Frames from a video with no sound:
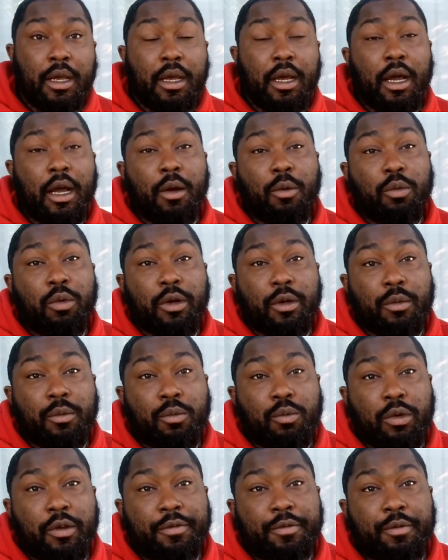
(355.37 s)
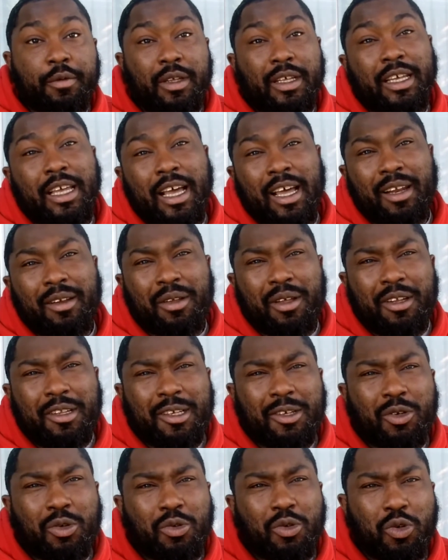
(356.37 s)
I went with, it got a
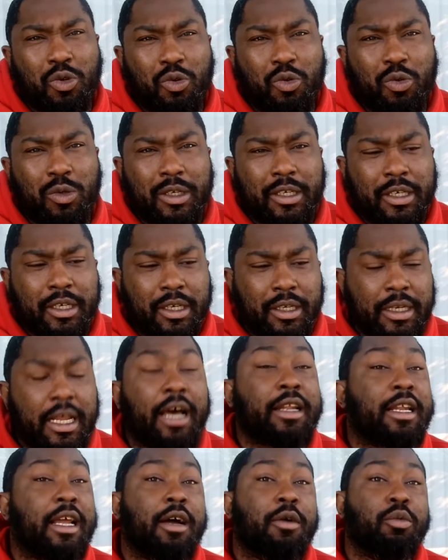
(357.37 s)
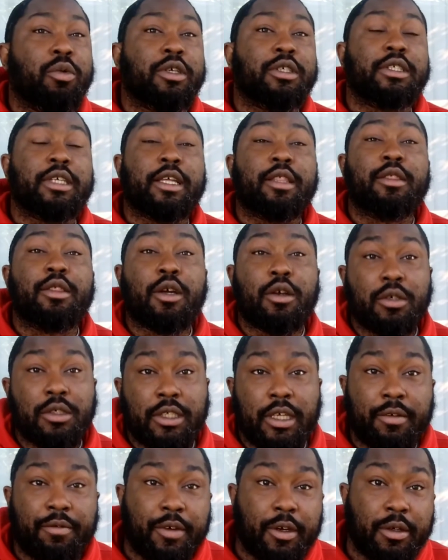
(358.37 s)
little cool again. Not Wednesday,
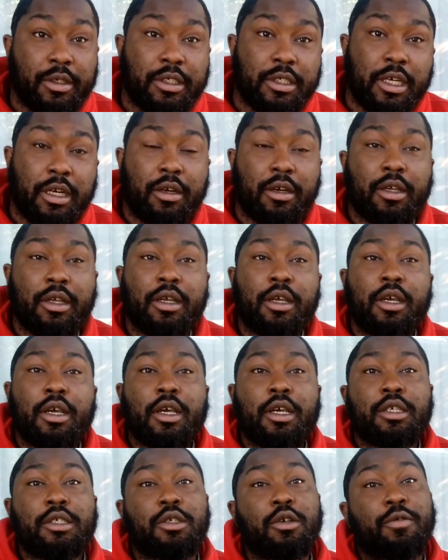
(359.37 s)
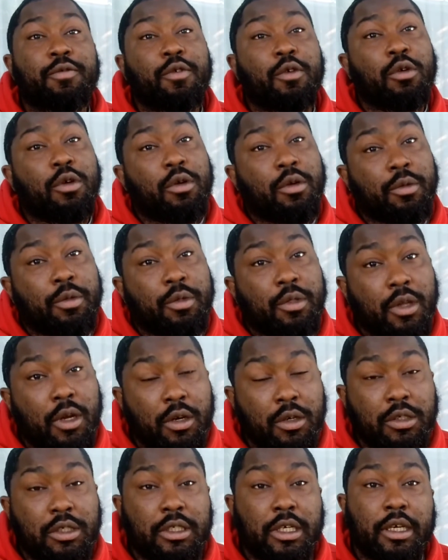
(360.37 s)
Thursday, very sorry. So for
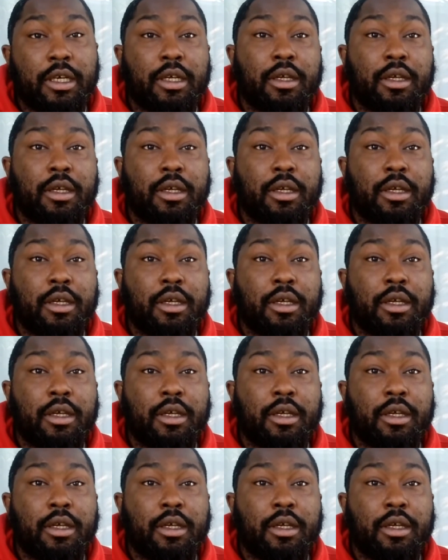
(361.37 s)
Thursday,